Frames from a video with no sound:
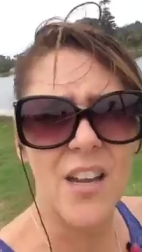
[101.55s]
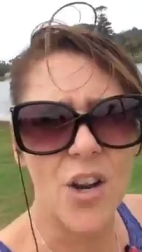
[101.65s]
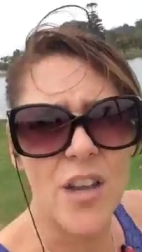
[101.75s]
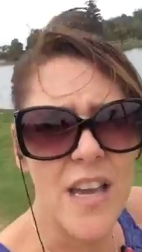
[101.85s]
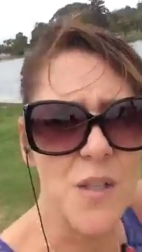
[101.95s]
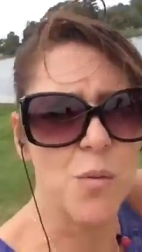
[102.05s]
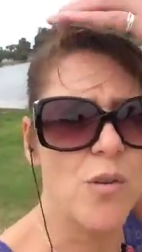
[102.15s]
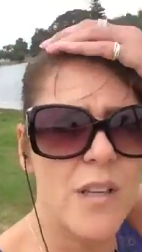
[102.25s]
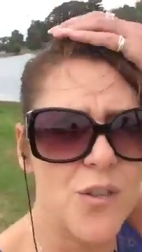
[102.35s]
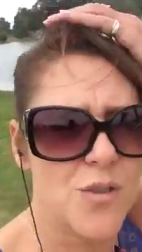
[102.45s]
you know, yes, we're
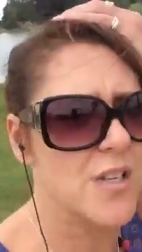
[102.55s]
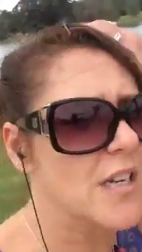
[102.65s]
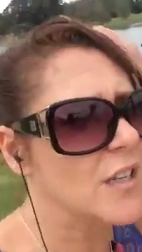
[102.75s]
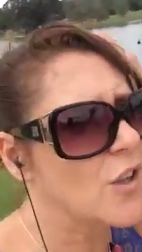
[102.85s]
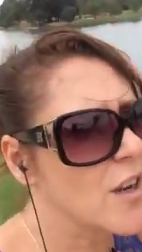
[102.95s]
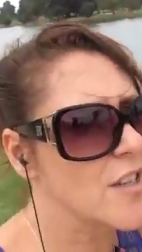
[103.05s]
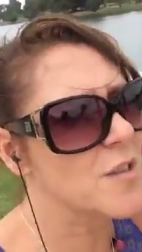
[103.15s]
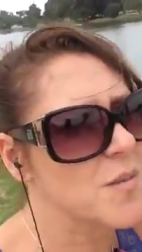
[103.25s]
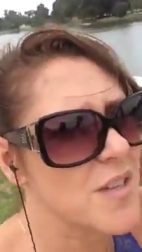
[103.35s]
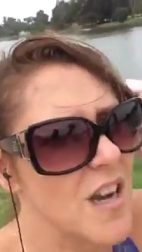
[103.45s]
all interested in learning
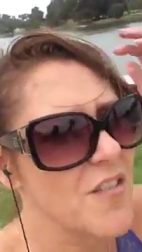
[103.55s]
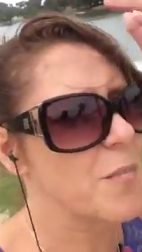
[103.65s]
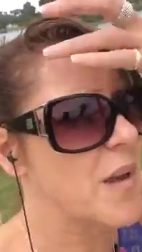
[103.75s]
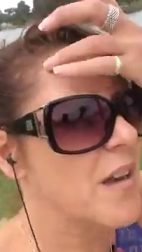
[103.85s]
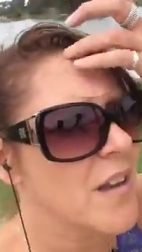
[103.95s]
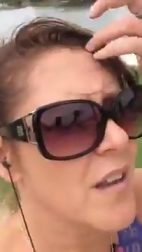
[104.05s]
some stuff, but